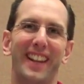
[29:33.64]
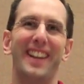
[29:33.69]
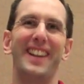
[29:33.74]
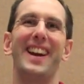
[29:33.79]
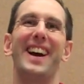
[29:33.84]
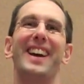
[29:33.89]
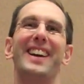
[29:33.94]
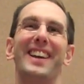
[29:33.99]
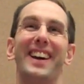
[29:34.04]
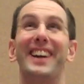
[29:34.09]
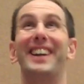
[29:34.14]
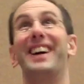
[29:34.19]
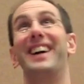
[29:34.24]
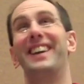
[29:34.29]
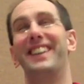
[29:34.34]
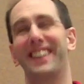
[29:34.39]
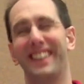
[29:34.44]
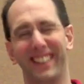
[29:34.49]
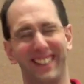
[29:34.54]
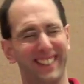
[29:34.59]

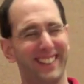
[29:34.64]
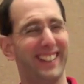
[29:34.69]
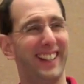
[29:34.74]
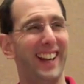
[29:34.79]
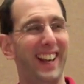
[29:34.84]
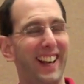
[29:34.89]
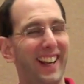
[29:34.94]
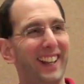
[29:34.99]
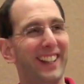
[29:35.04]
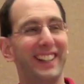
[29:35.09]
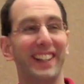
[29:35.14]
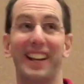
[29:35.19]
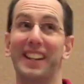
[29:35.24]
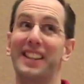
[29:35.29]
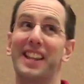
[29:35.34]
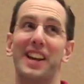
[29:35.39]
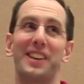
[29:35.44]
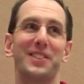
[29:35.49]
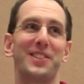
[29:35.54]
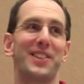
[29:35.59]
Yeah,
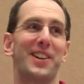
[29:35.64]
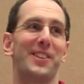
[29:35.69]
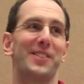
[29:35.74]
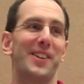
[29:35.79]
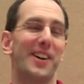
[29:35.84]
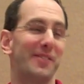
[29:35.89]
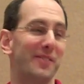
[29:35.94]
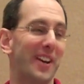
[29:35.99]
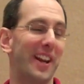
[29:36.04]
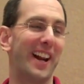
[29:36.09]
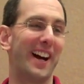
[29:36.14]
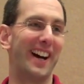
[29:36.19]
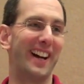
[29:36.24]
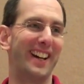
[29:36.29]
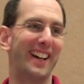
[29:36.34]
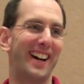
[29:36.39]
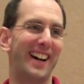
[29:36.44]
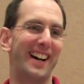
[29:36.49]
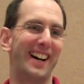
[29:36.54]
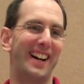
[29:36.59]
that'll sell well. But
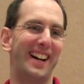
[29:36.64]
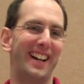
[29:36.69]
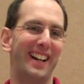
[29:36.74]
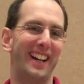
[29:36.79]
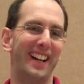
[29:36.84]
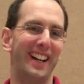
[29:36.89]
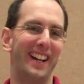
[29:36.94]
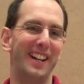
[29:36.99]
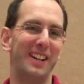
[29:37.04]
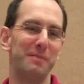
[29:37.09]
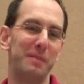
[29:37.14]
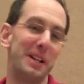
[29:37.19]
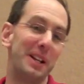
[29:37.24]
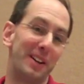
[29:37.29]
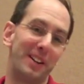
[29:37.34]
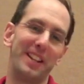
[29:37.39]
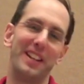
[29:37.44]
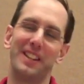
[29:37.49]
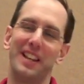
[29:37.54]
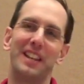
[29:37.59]

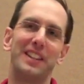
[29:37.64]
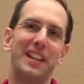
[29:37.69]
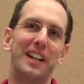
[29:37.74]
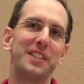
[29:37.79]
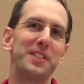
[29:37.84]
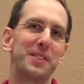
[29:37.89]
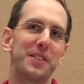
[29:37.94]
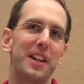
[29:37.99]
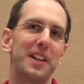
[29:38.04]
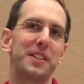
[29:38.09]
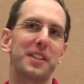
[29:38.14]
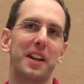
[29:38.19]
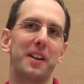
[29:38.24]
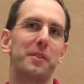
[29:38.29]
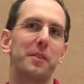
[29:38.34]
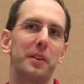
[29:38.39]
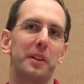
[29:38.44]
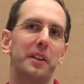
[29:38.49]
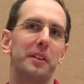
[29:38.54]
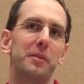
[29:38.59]
that's kind of
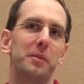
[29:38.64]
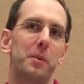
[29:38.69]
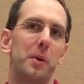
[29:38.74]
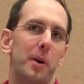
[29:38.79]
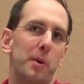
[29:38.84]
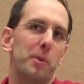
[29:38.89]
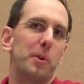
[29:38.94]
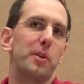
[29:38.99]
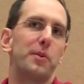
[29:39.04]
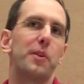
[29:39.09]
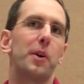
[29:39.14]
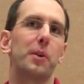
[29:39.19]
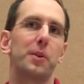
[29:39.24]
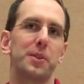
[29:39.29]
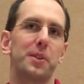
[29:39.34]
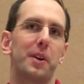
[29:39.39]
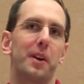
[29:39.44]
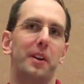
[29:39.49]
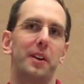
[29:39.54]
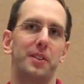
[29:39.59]
really where we're
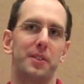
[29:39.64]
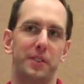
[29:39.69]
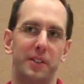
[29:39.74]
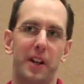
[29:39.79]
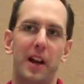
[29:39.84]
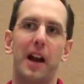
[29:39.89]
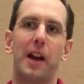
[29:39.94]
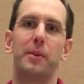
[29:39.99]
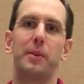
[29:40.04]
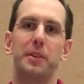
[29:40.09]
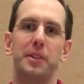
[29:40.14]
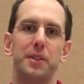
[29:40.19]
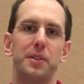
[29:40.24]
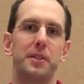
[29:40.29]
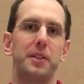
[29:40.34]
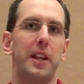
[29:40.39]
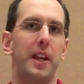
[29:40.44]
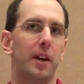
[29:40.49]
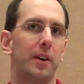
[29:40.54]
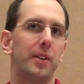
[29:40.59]
focusing on is how do we
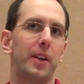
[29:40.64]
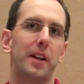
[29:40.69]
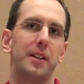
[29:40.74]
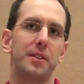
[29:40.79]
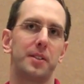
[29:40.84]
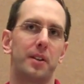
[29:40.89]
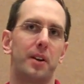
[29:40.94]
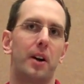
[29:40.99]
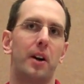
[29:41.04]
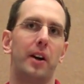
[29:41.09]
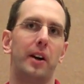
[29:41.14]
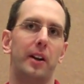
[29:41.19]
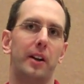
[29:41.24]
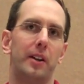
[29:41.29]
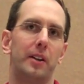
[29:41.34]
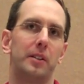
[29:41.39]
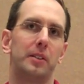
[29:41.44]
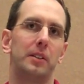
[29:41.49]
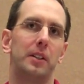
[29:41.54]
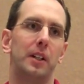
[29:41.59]
just nail that
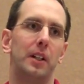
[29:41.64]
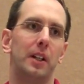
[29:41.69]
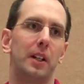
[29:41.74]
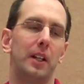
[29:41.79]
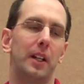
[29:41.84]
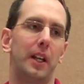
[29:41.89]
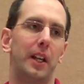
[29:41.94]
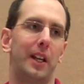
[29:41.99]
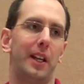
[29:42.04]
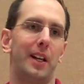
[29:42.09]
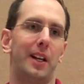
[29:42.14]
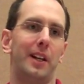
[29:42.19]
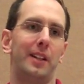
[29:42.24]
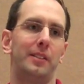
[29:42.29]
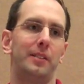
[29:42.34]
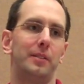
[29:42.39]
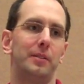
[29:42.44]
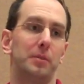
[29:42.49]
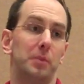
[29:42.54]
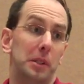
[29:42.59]
scenario and
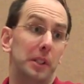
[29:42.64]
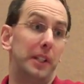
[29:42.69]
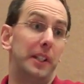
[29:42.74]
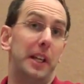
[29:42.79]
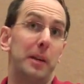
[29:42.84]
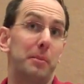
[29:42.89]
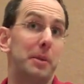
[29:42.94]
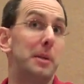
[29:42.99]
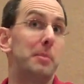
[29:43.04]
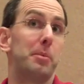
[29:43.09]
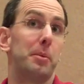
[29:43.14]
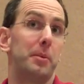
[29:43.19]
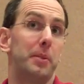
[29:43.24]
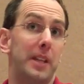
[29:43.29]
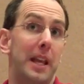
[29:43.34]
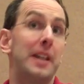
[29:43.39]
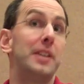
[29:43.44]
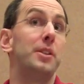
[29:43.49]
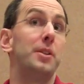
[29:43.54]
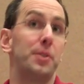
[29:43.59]
really get the
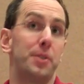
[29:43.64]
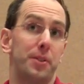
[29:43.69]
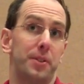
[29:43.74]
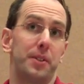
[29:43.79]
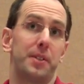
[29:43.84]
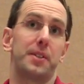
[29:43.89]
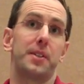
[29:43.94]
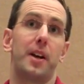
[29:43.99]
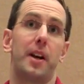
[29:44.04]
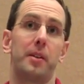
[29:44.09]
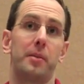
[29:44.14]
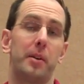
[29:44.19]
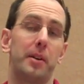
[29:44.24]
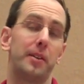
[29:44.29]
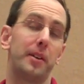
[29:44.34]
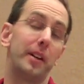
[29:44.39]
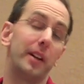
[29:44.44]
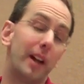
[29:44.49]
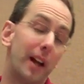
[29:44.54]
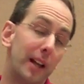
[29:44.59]
end users excited with
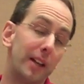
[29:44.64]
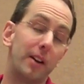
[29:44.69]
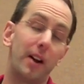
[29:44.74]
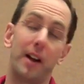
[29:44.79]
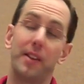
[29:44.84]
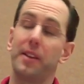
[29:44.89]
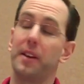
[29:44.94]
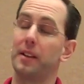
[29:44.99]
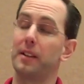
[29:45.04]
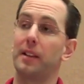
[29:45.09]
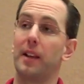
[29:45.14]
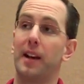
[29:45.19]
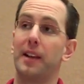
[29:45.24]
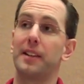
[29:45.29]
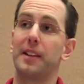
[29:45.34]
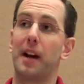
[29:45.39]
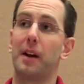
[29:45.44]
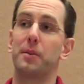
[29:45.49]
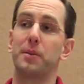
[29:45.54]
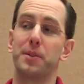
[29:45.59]
it. I think
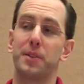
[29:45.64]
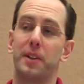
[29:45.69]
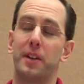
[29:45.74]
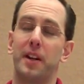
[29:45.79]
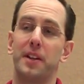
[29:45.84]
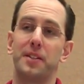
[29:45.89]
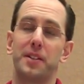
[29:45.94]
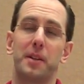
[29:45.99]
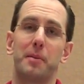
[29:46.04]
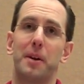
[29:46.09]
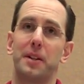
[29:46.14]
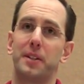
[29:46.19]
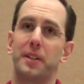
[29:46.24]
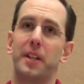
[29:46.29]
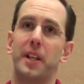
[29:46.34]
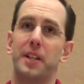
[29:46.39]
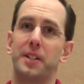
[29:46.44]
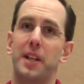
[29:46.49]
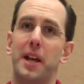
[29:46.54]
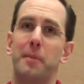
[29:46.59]
that was the nice thing about
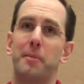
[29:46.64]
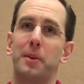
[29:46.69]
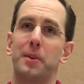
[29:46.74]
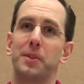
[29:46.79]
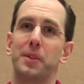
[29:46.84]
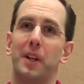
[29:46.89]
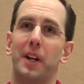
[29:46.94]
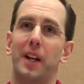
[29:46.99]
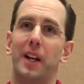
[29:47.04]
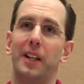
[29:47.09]
today's demos.